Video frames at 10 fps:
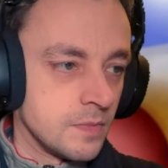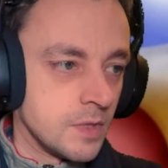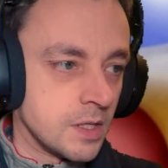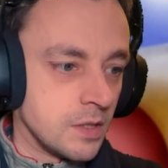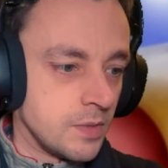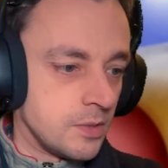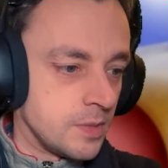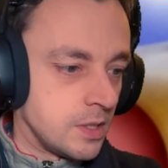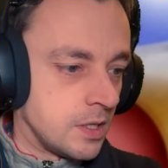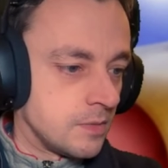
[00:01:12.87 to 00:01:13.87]
Okay, wait a
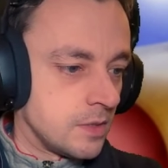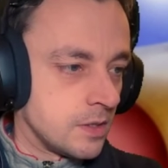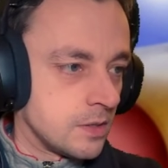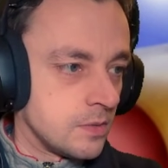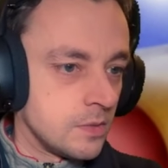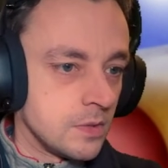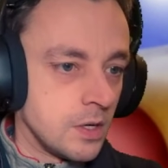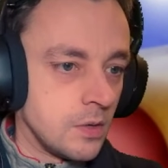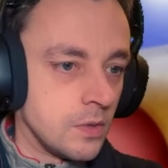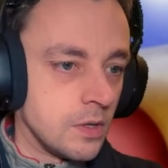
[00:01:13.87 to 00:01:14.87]
minute.
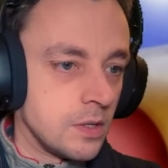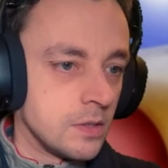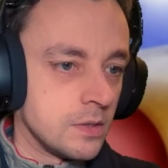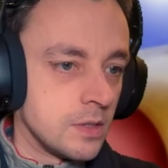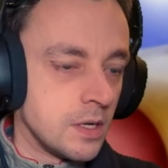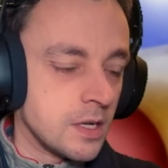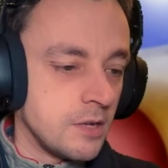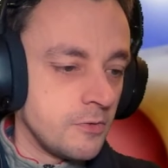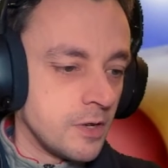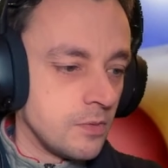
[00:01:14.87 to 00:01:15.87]
Oh, okay,
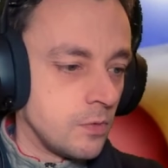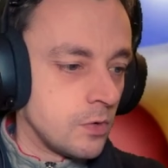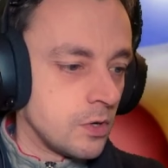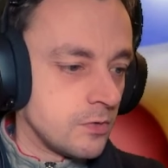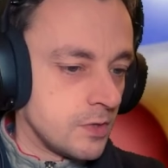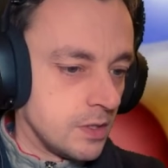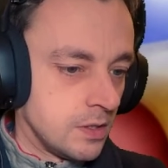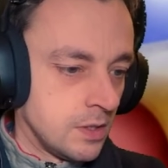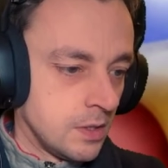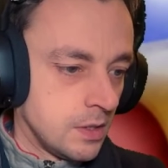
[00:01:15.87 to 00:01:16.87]
fine. Walk off then.
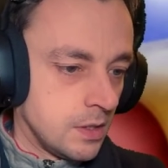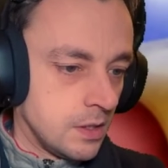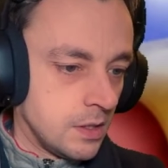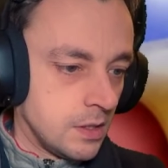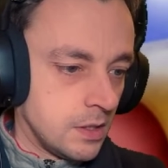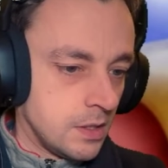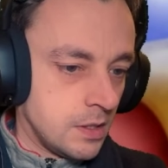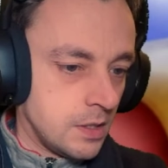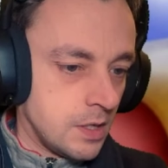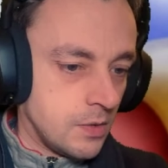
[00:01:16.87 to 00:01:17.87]

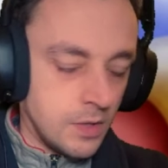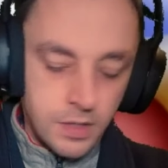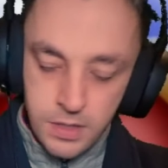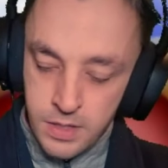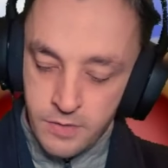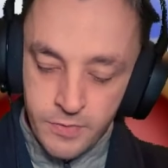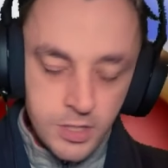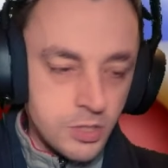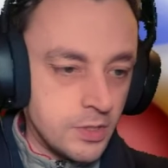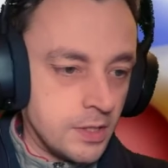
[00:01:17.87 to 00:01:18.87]
No,
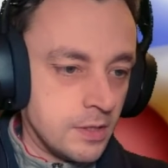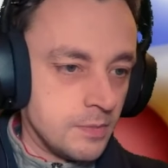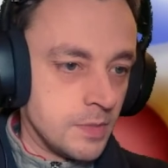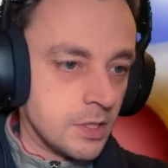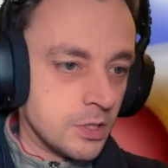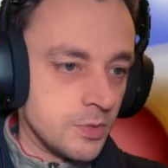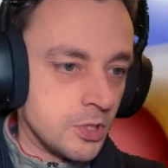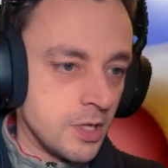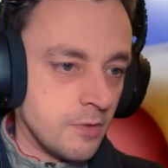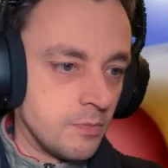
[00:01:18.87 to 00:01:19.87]
inventory, because we
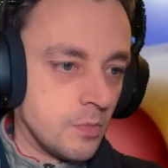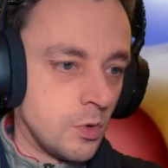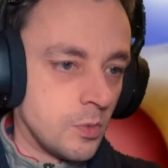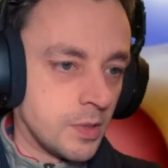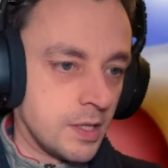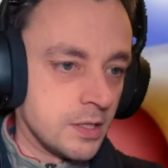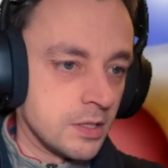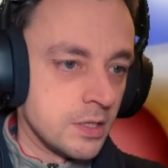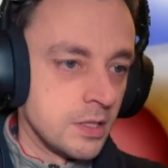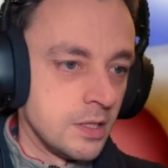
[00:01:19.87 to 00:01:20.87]
should have more
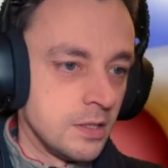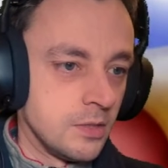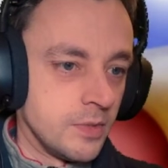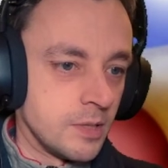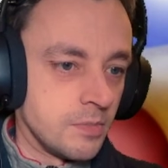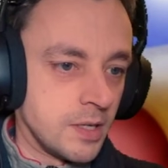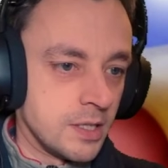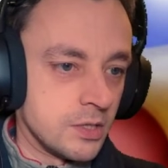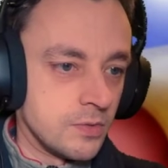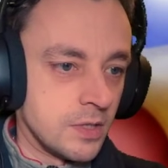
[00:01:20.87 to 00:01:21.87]
plants that we can
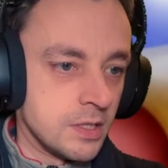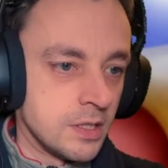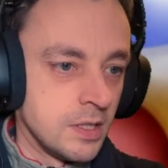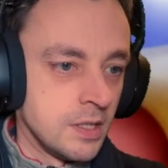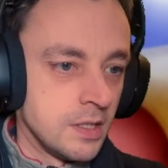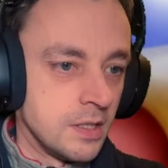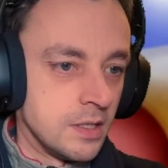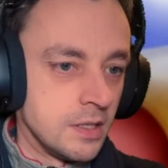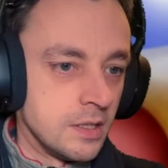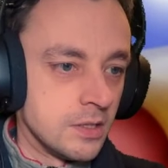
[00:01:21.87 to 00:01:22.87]
plant, right?
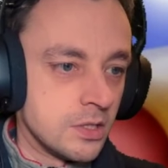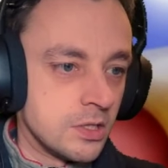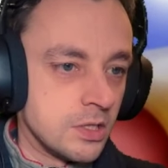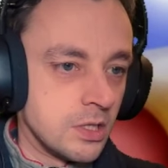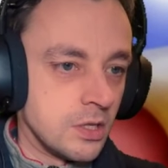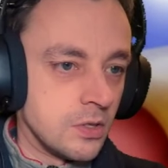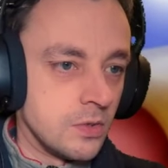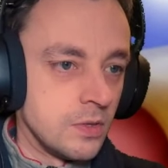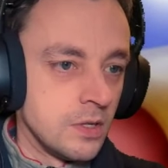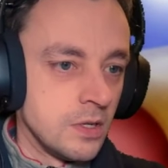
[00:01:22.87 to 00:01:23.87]

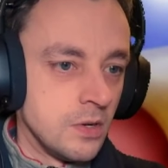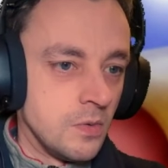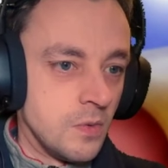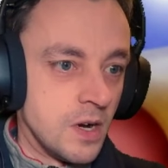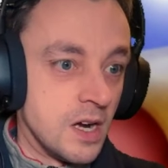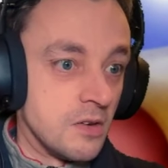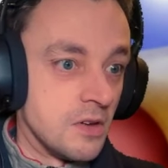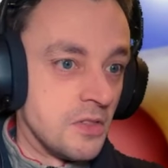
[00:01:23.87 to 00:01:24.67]
So where are